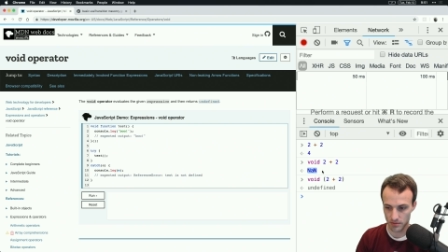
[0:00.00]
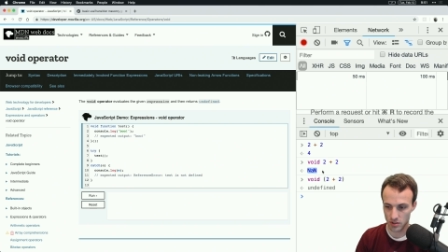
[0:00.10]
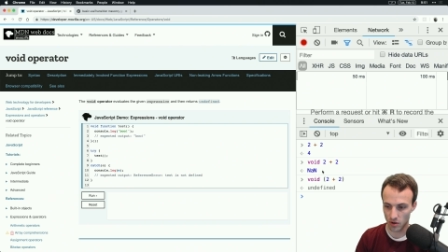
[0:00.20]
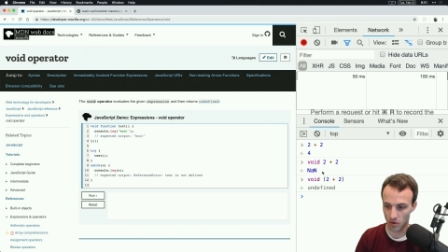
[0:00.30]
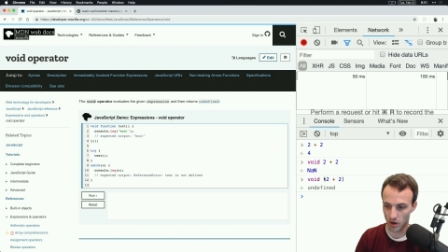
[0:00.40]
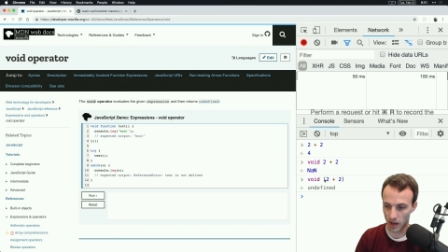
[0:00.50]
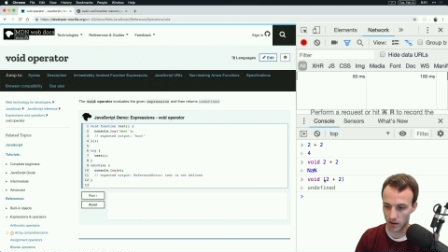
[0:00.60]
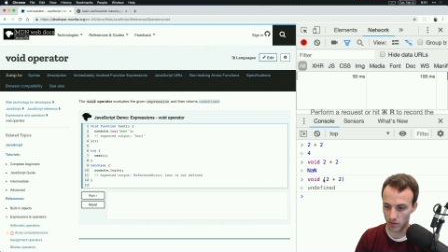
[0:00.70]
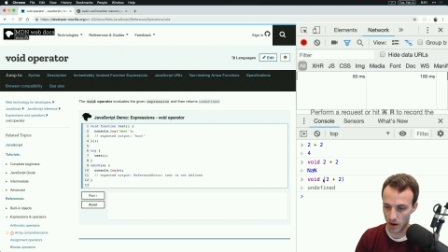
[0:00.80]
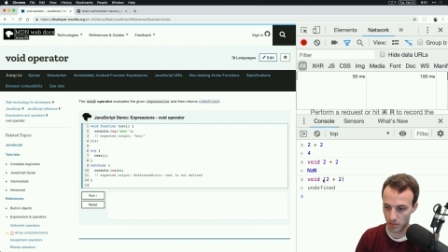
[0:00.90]
So I
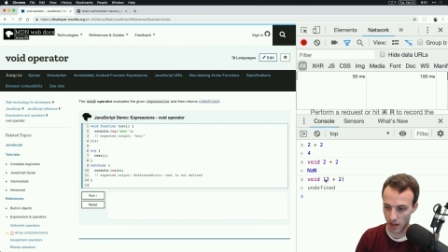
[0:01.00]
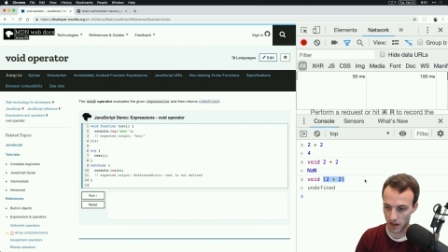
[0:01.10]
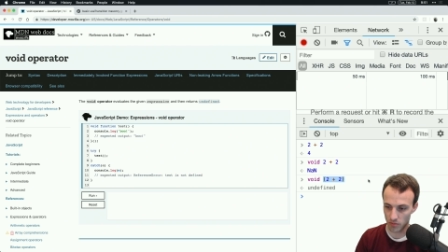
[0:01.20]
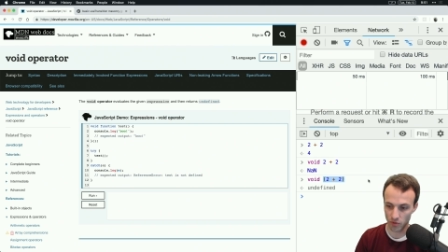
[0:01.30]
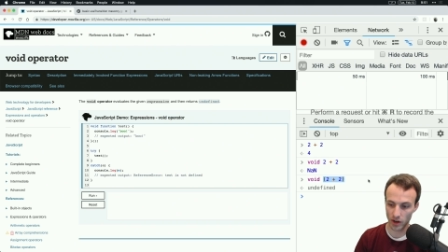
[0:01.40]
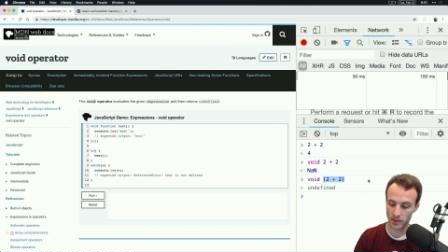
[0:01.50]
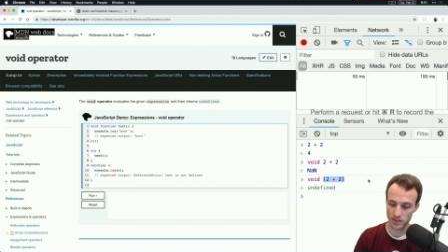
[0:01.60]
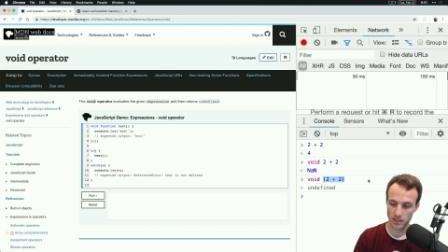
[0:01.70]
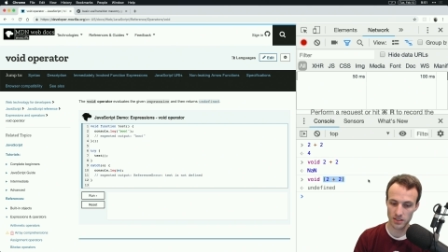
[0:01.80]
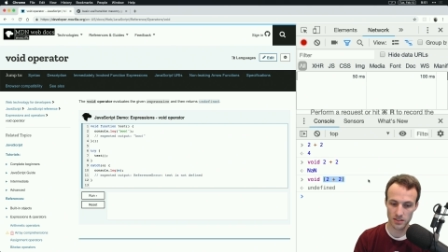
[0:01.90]
wrap that in
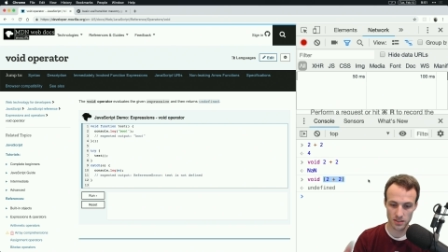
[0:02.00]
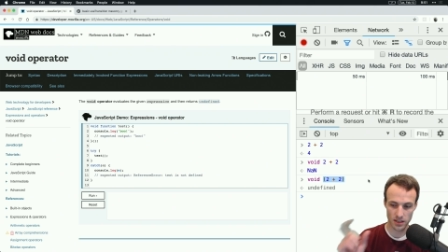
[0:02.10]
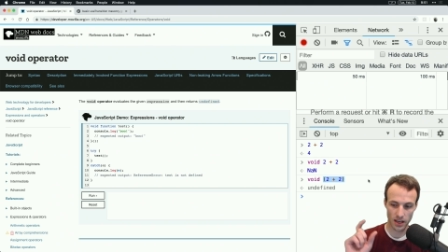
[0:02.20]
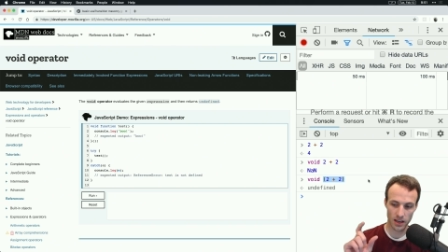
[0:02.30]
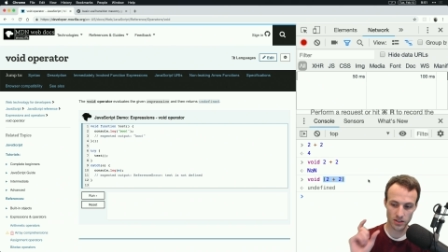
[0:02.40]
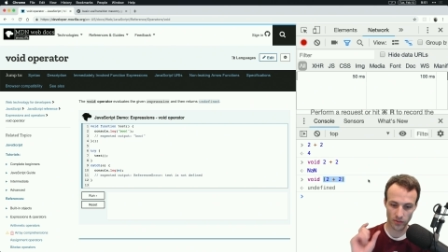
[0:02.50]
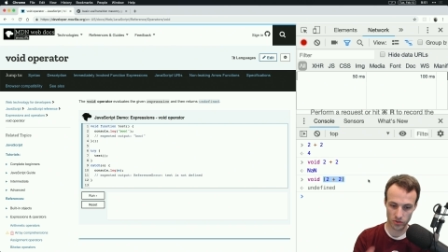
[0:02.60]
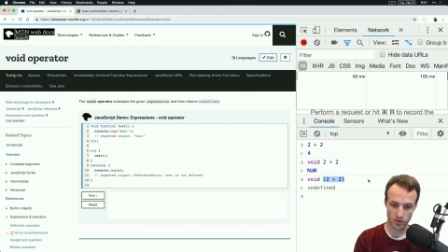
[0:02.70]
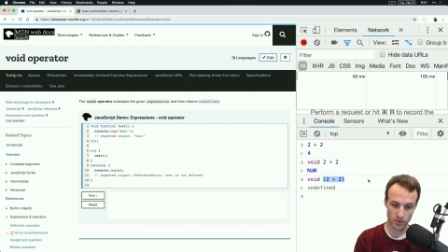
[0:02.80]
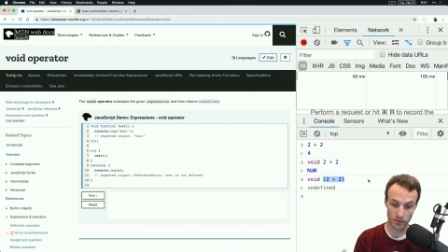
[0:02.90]
parentheses to say, hey,
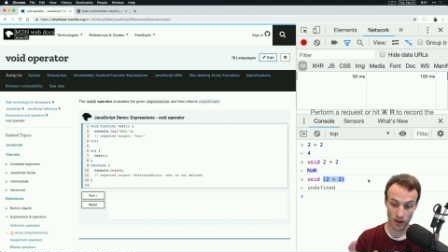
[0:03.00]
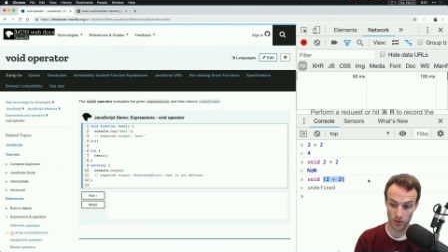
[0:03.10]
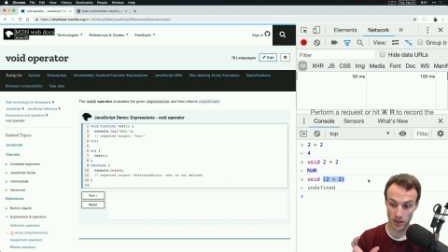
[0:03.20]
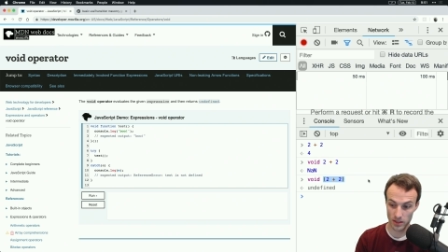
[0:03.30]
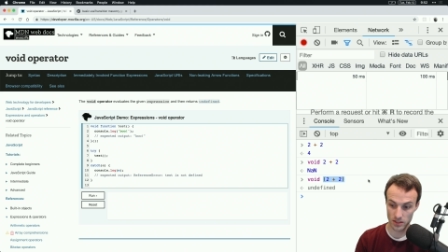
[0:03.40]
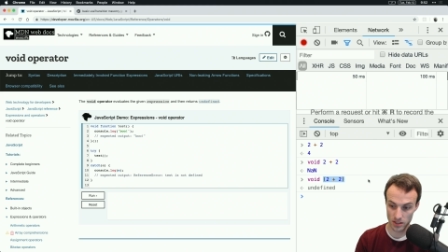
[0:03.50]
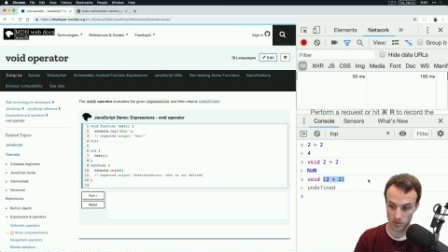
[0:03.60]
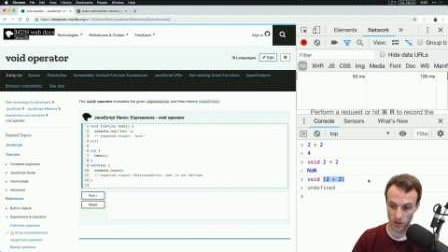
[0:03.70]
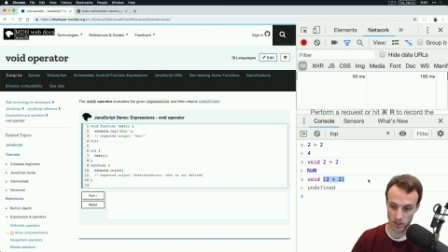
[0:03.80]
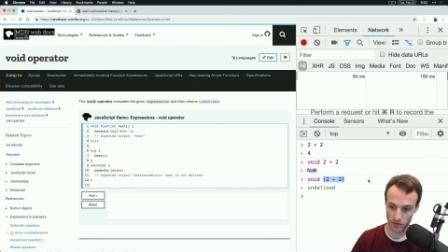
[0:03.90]
JavaScript, evaluate this
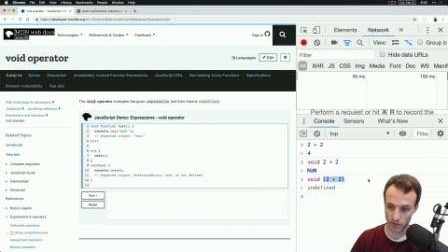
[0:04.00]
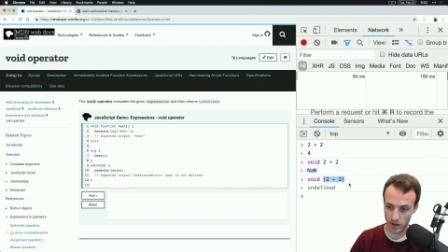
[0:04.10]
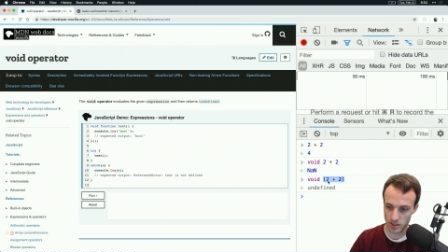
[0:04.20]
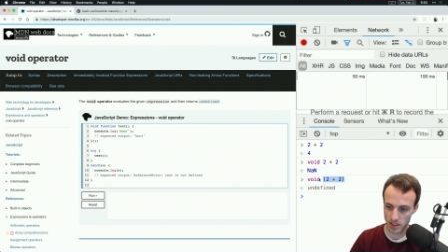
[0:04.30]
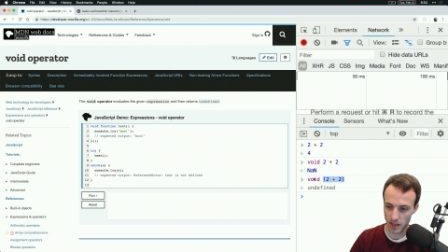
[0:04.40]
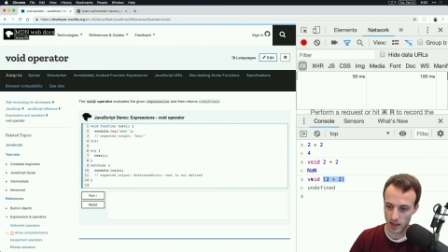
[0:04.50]
expression first,